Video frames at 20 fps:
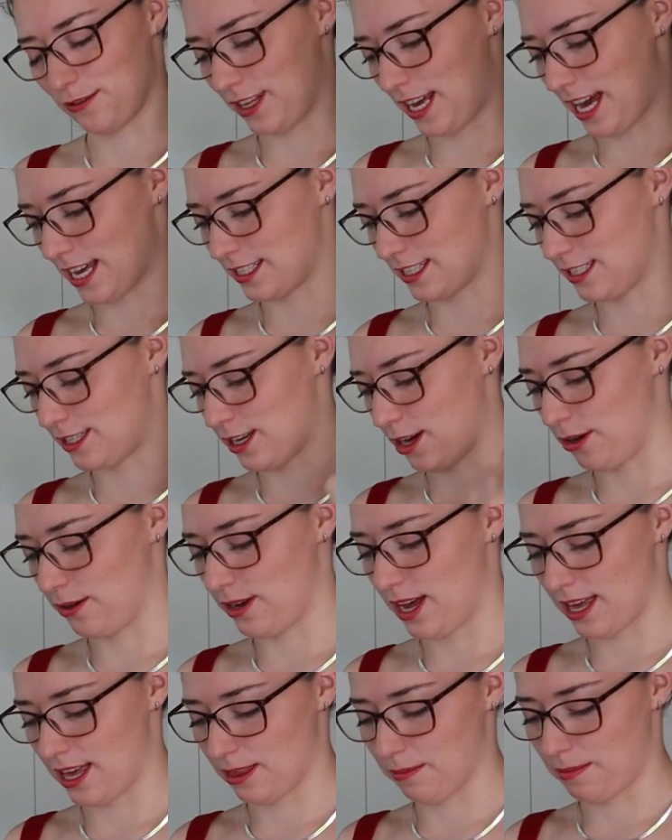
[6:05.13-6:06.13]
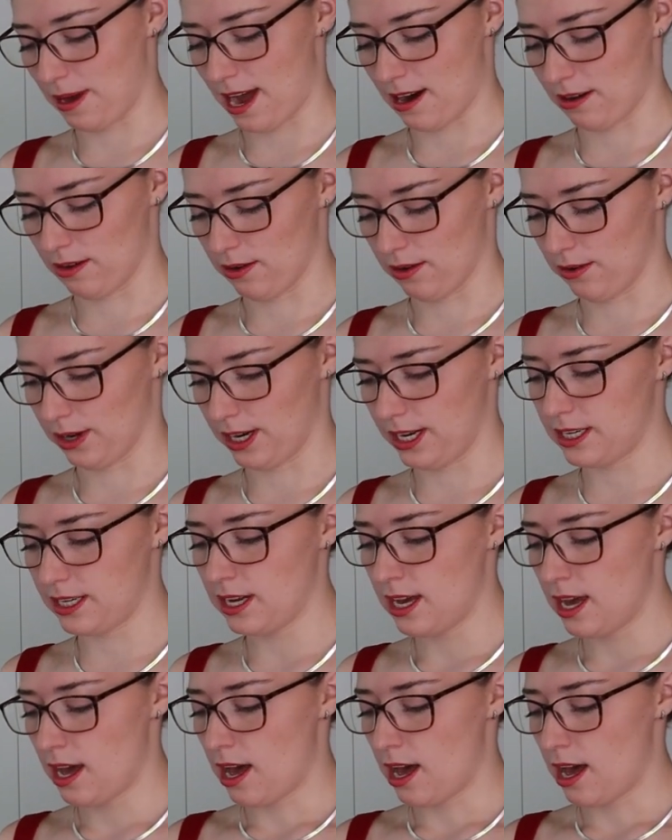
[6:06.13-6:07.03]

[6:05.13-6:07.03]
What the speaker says: for the acetone and the Paraloid.